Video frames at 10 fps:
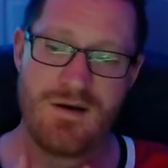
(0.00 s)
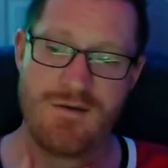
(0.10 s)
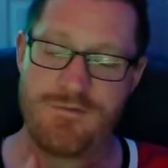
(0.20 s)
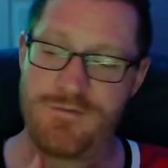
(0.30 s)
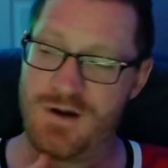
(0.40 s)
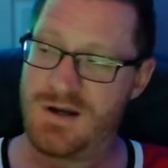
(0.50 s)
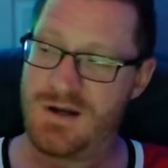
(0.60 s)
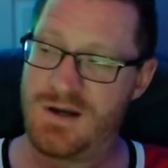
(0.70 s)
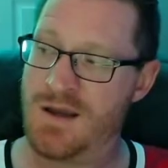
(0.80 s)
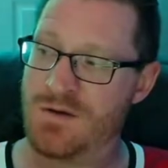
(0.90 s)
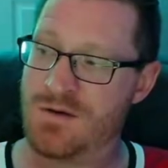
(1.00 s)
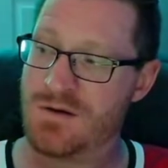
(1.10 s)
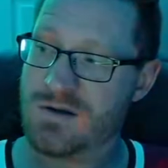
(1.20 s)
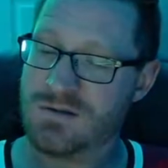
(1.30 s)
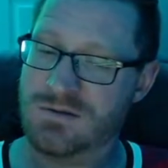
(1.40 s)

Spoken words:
fun at all.